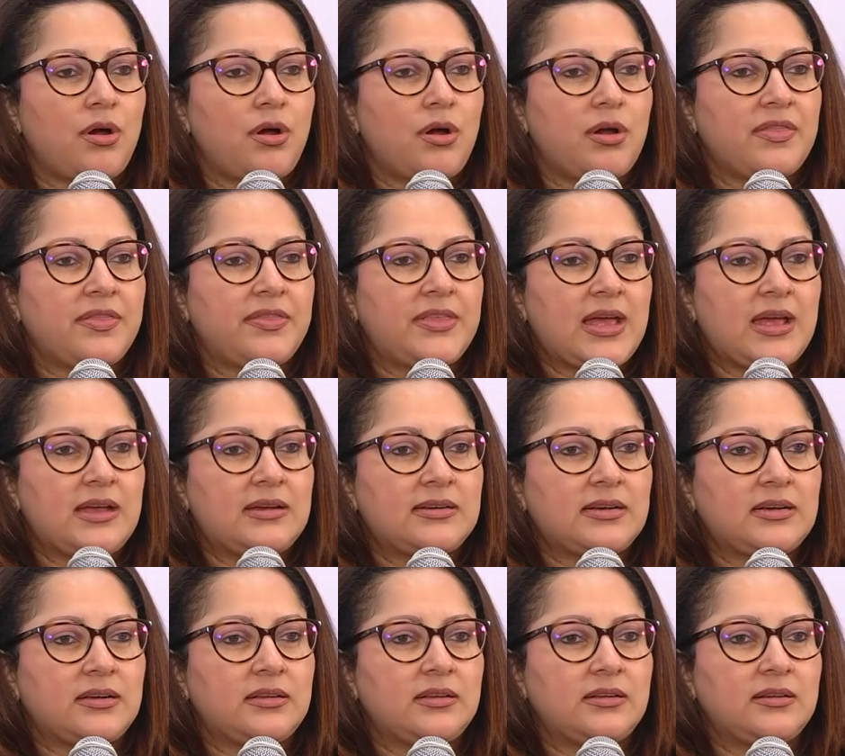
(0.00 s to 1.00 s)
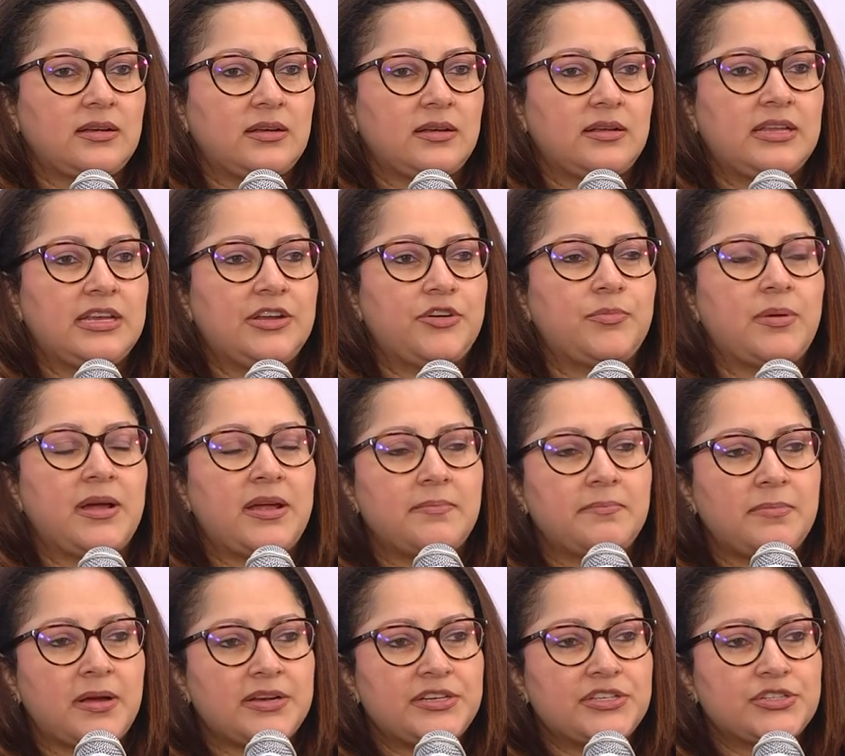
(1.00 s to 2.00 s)
that a Dhirubhai
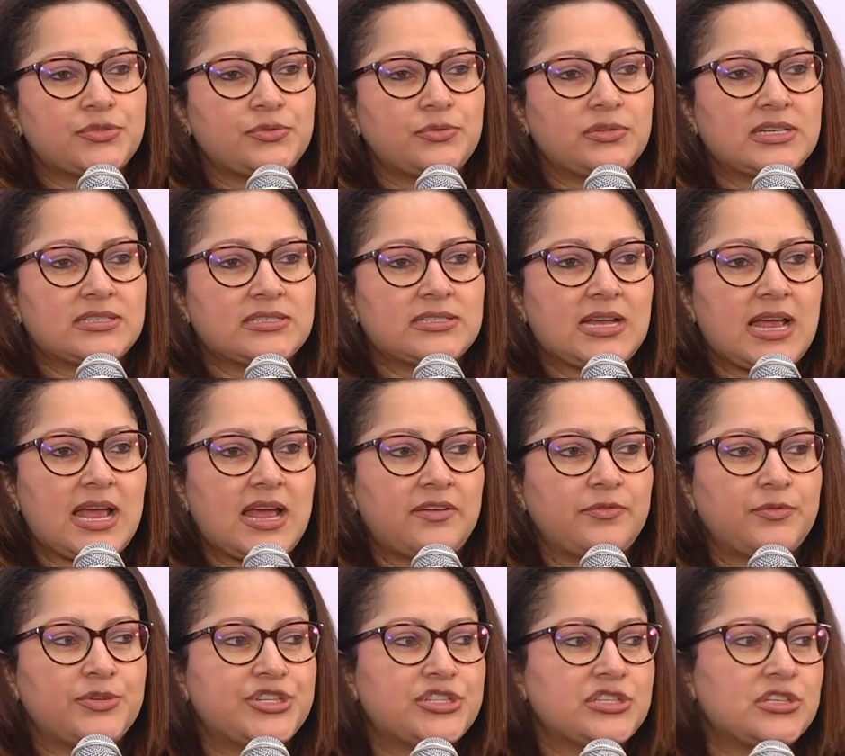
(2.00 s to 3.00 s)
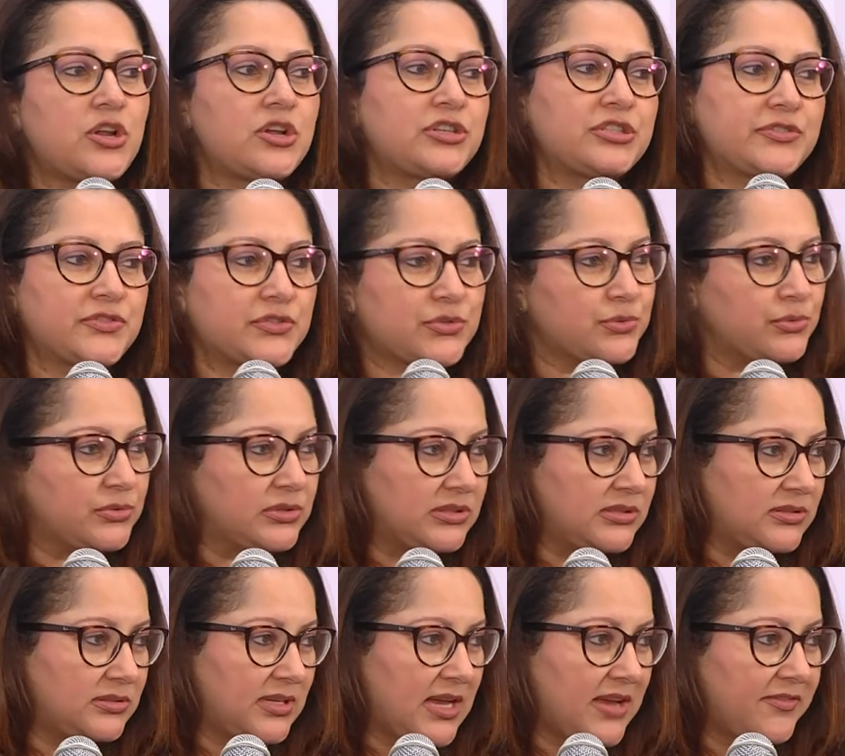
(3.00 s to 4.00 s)
Ambani school doesn't have, which is lots of schools.
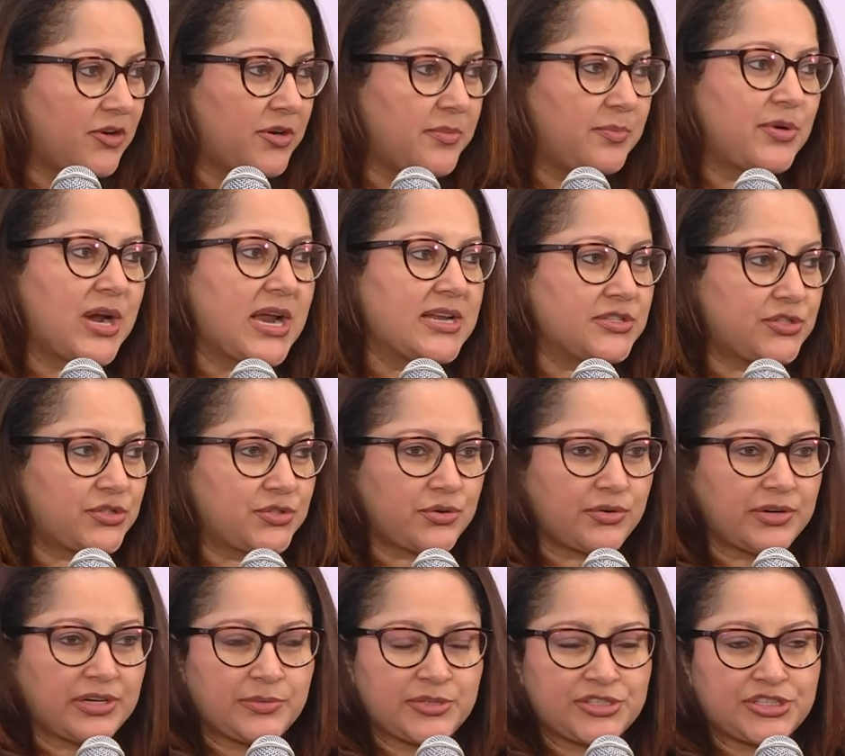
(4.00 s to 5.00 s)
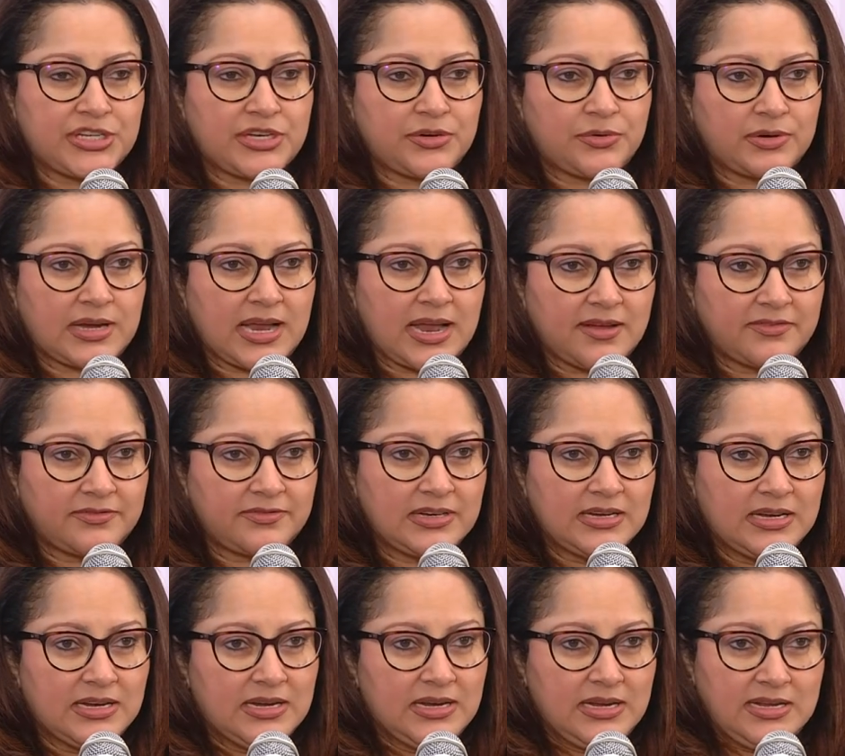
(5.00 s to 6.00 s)
I've got a brand story, which they don't have.
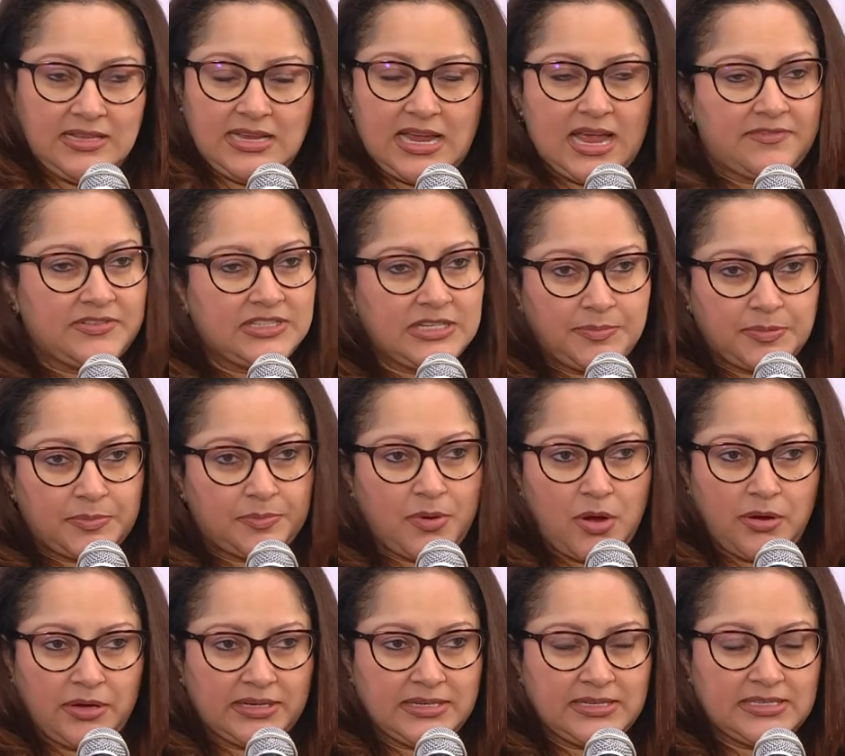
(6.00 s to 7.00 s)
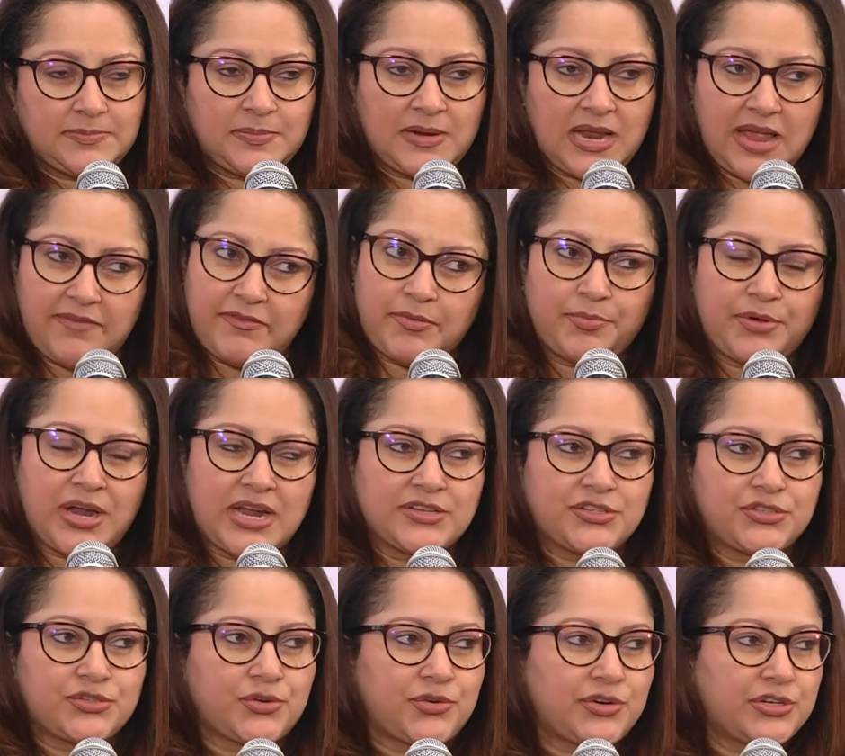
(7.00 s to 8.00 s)
They have deeper pockets, but I have a brand
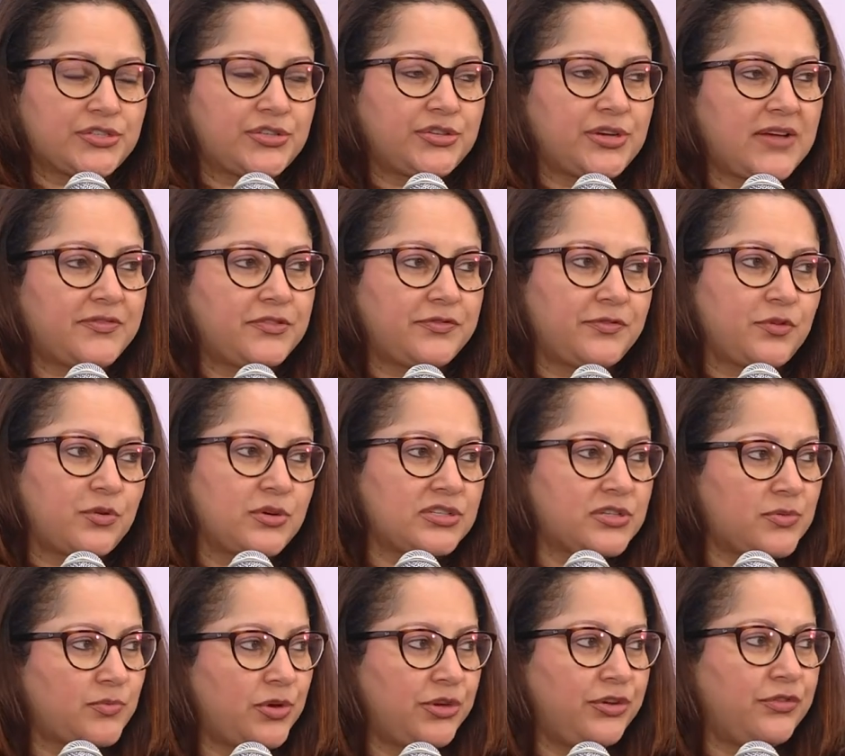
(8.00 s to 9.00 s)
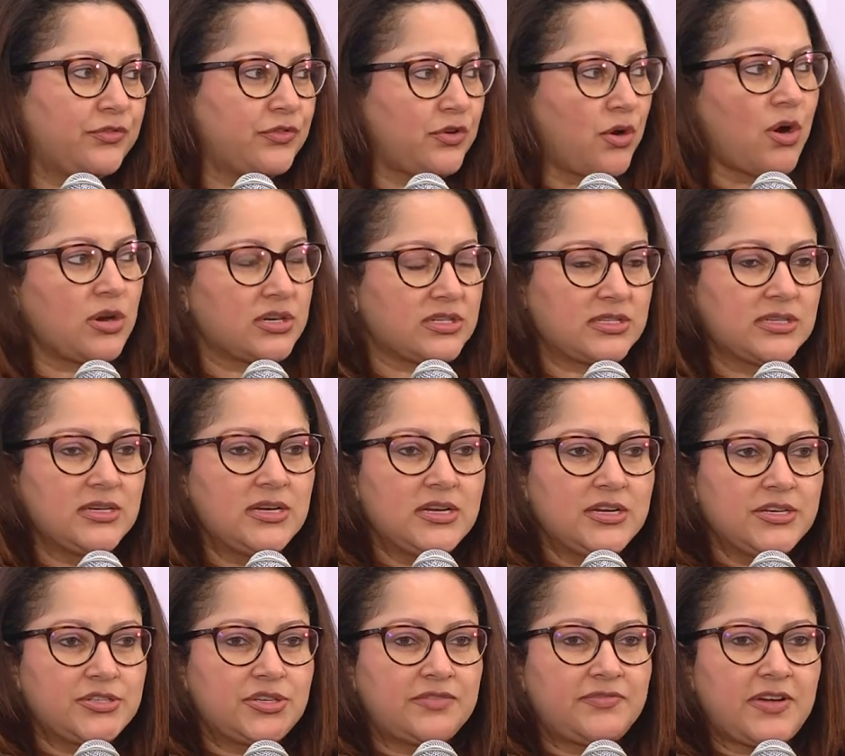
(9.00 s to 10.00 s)
story. So you have to focus on what you've got.
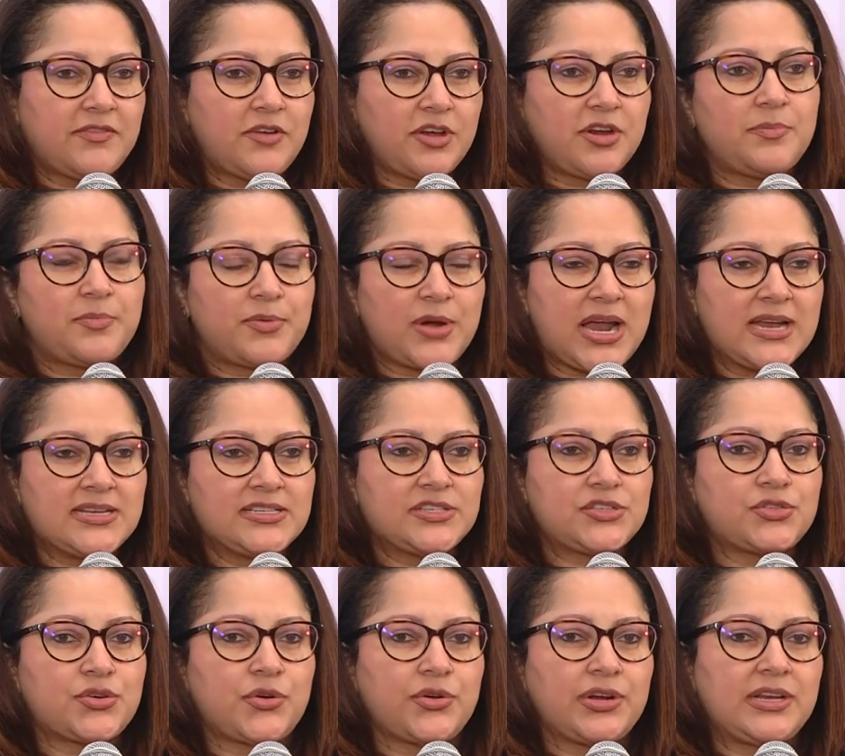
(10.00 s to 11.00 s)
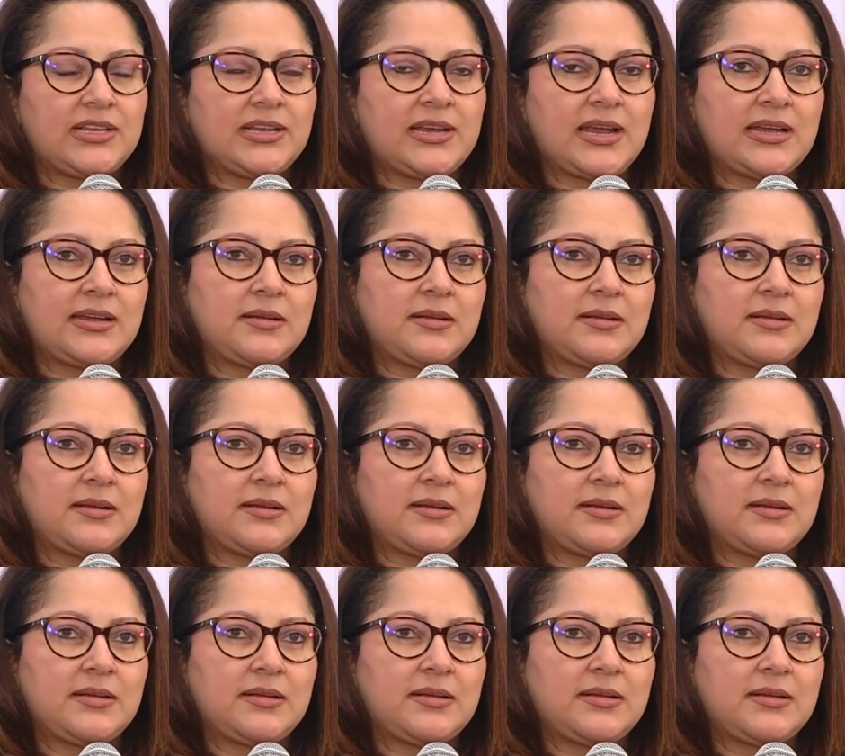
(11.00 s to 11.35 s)
So if I've got a brand story, then I can